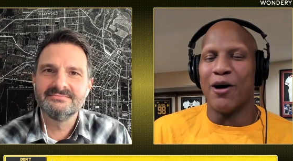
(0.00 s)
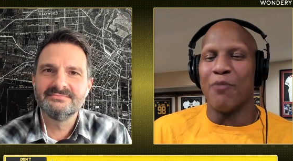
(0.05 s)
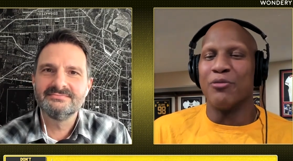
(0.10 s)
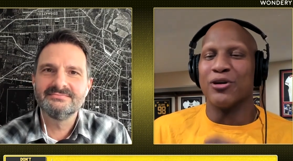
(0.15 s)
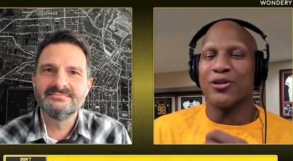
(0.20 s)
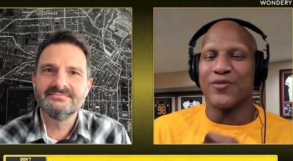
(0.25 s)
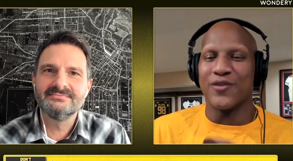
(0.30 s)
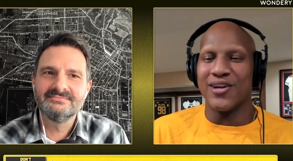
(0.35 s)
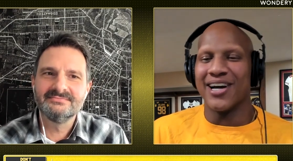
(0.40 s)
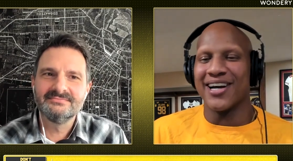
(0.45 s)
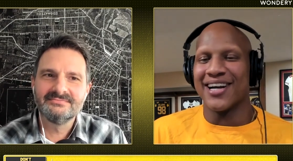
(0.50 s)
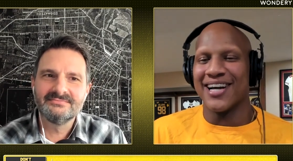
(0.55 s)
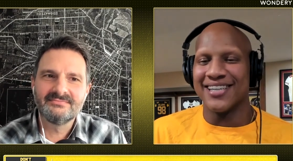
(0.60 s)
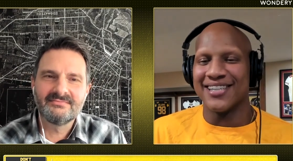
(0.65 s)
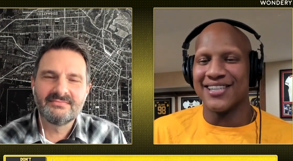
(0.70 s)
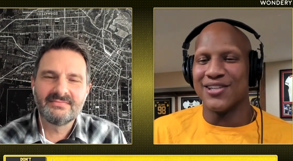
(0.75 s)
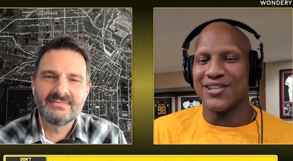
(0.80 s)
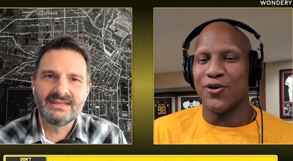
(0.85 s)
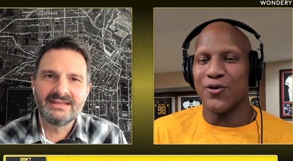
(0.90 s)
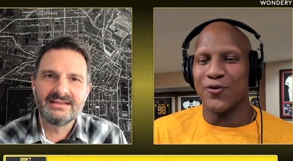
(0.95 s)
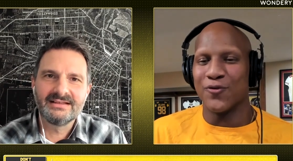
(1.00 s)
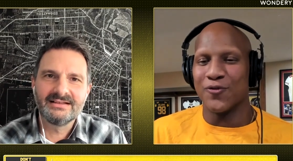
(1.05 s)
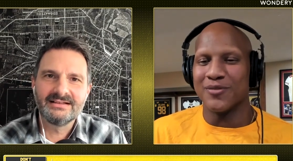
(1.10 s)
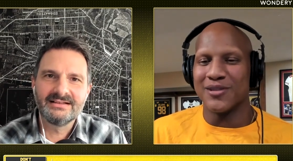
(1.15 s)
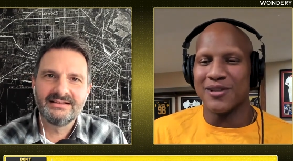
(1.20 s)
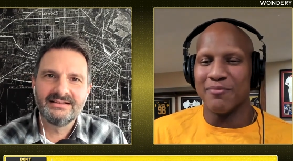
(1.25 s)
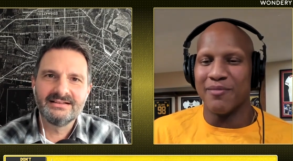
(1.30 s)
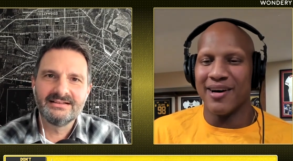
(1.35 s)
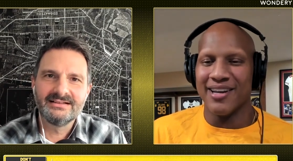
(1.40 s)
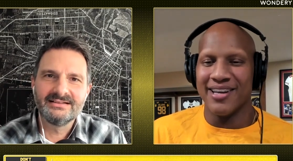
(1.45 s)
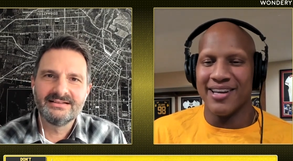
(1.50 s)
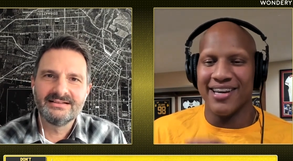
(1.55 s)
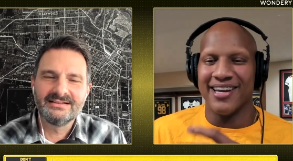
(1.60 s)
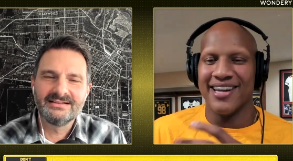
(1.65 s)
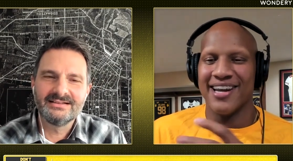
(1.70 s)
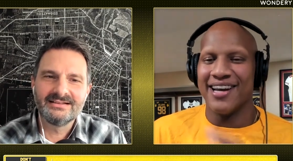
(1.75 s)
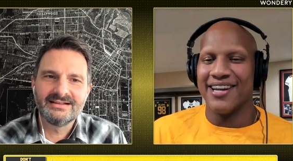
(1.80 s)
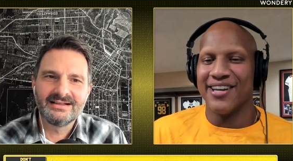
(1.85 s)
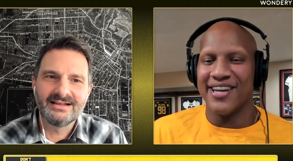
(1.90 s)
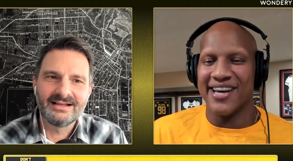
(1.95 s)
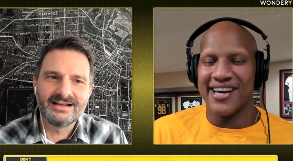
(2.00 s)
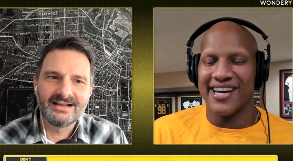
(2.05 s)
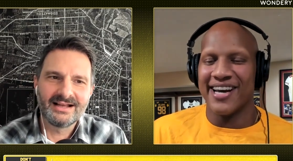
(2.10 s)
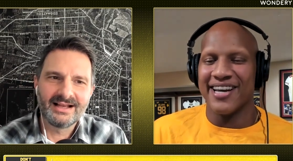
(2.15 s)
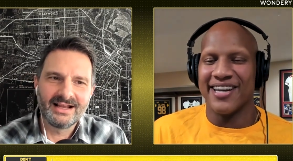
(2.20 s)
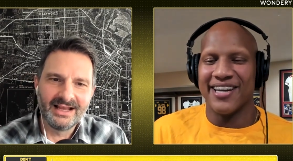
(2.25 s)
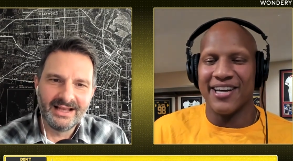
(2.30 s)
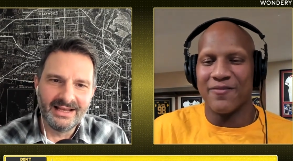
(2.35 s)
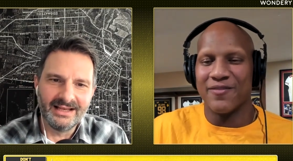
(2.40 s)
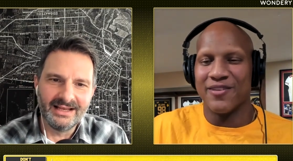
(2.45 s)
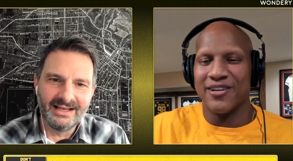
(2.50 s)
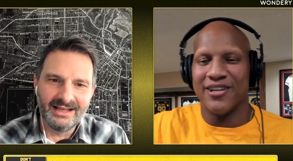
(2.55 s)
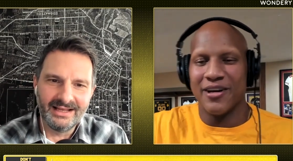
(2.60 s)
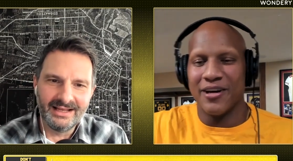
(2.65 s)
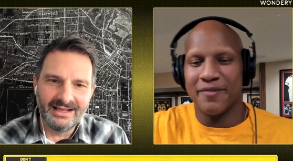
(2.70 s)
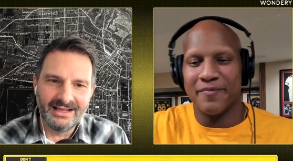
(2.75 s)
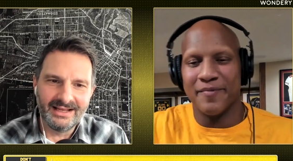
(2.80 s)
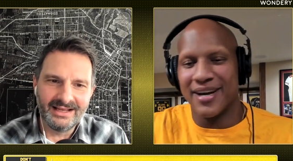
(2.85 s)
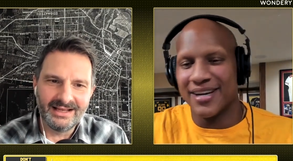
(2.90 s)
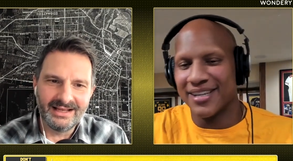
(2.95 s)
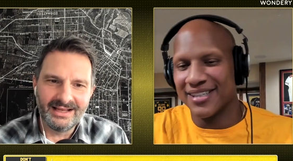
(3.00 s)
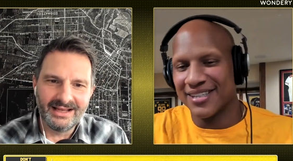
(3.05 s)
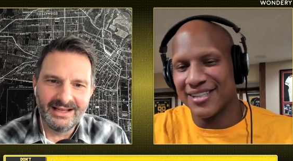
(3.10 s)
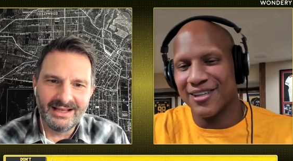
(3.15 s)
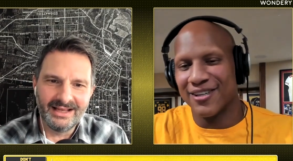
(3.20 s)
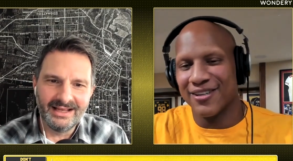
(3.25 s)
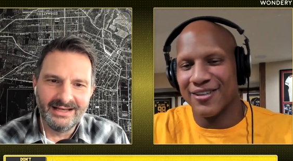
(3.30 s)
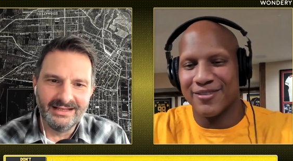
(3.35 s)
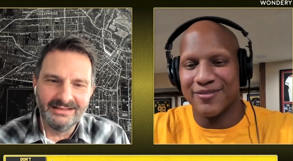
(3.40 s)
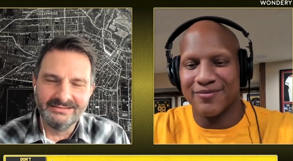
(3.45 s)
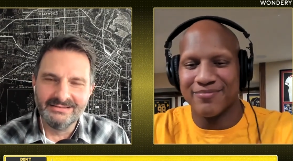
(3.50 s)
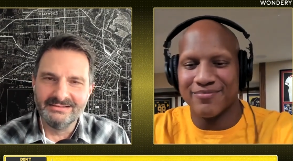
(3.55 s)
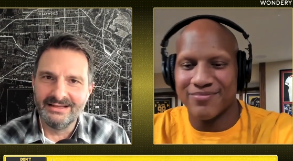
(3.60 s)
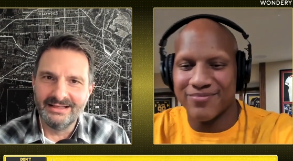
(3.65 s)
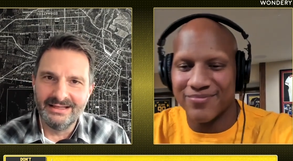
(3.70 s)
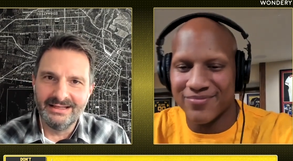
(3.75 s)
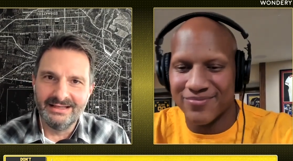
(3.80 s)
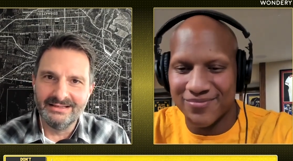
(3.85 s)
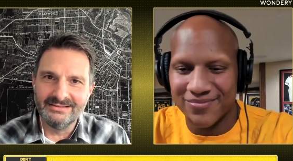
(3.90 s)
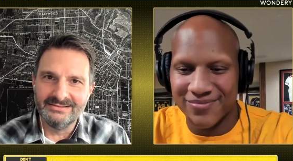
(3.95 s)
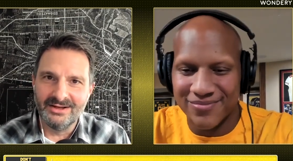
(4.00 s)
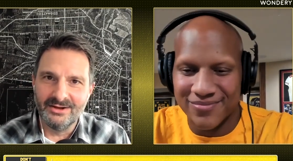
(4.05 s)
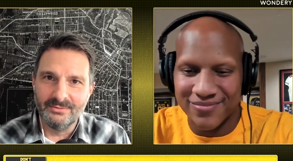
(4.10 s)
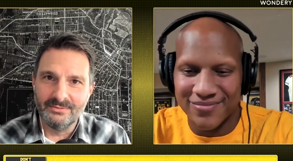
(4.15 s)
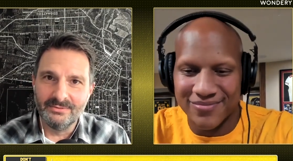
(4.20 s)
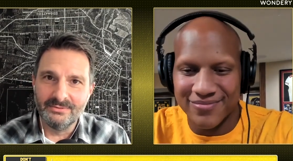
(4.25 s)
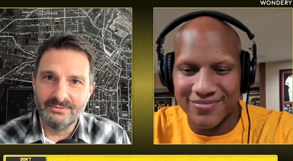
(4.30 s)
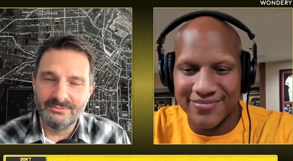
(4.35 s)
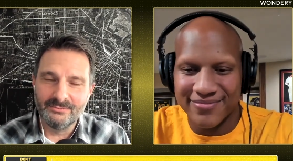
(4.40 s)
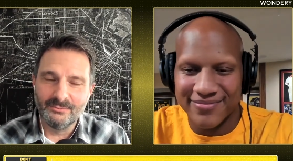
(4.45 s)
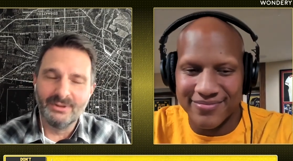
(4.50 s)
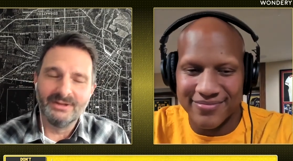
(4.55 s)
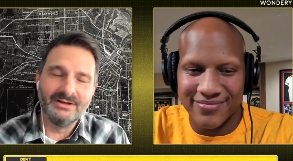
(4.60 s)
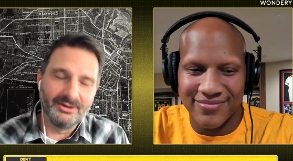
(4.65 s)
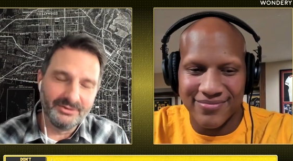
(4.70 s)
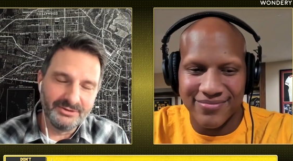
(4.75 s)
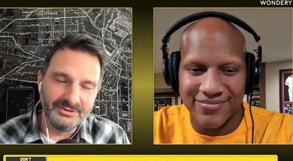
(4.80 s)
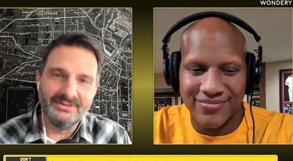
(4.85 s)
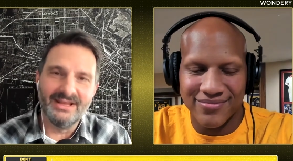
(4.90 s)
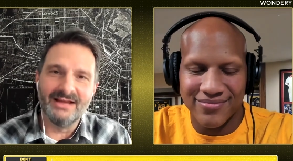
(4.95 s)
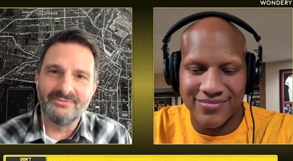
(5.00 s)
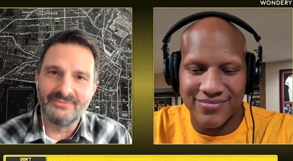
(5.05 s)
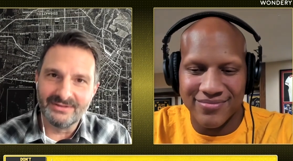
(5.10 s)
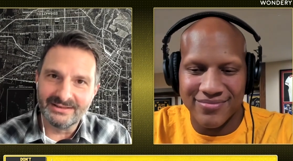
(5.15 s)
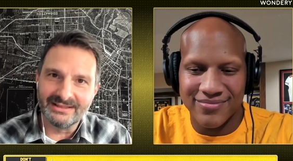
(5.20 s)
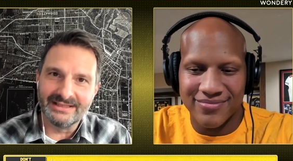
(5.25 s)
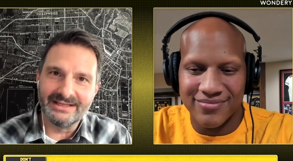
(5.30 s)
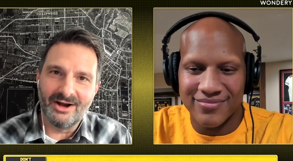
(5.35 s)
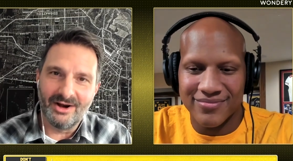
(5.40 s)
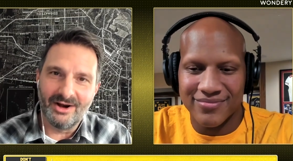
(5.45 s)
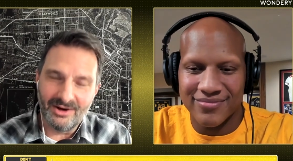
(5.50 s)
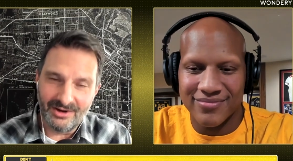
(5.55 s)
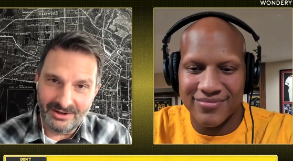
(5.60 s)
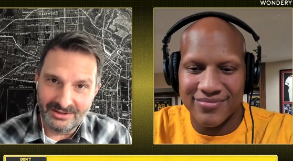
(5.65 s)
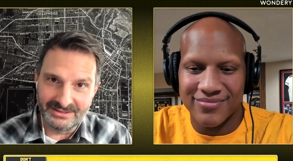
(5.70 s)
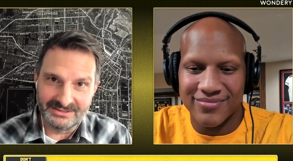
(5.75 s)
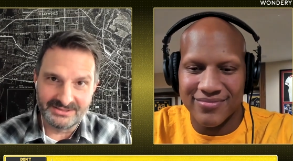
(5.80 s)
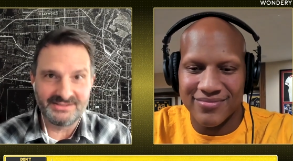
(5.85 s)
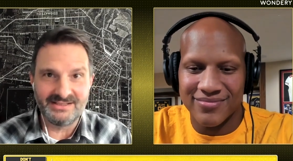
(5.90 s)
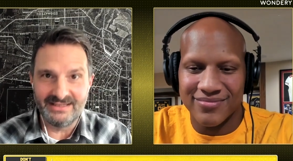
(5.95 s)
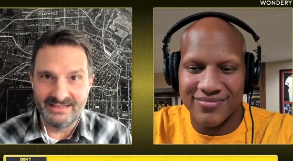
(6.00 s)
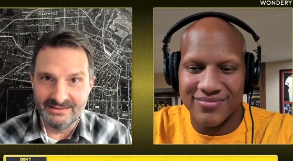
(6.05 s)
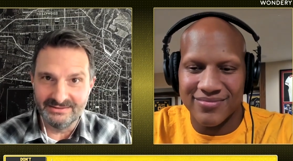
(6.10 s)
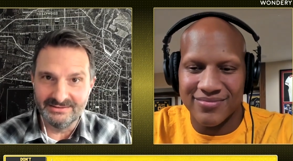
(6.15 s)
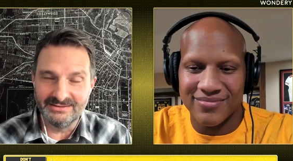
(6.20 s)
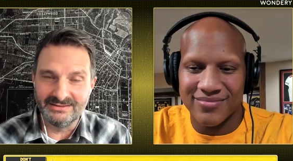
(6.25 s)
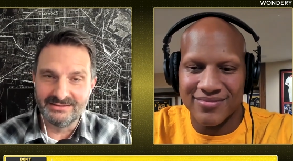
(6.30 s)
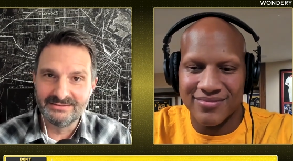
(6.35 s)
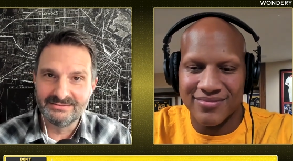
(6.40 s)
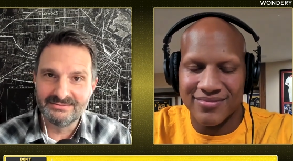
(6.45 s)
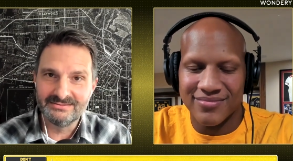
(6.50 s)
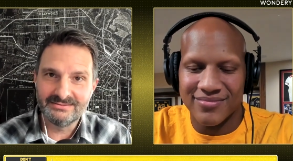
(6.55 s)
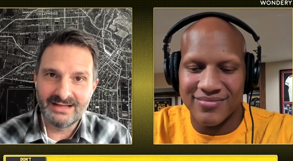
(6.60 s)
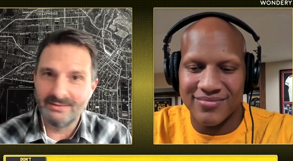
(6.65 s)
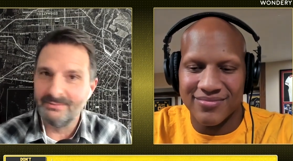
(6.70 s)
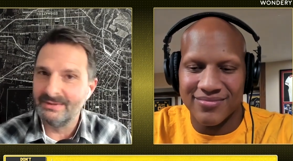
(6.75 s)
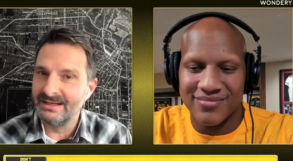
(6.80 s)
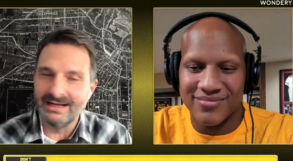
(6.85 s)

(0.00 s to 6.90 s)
Speaker 1: almost felt like I stole from somebody, and I
Speaker 2: definitely am not a stealer. Well, no, you definitely are a stealer. I